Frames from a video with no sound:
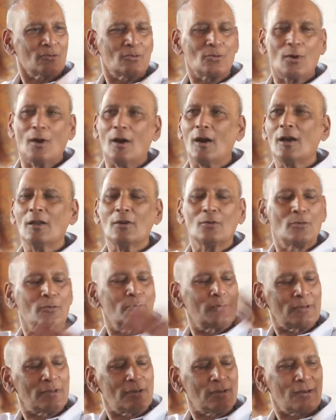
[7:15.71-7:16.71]
So all
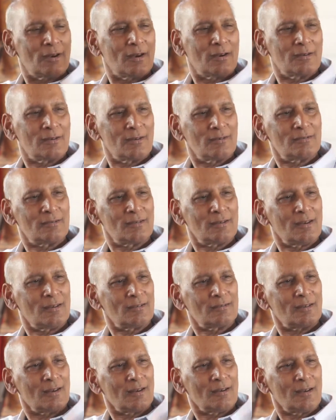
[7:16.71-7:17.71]
over the United
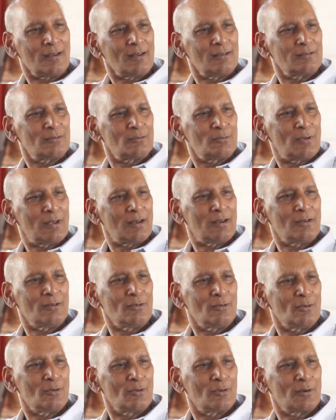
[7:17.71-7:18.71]
States and elsewhere in
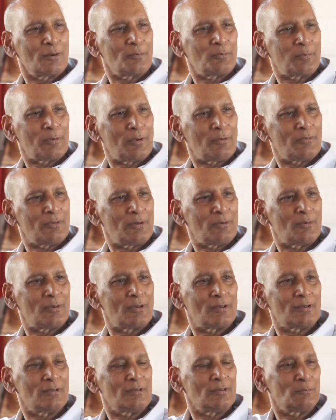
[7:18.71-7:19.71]
Europe,
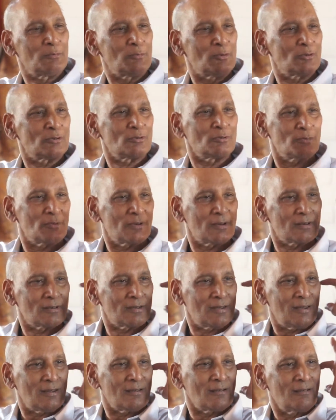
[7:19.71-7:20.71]
everywhere these books were
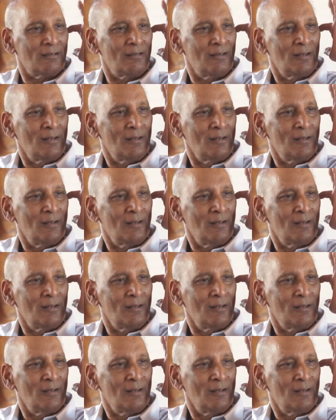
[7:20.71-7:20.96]
there.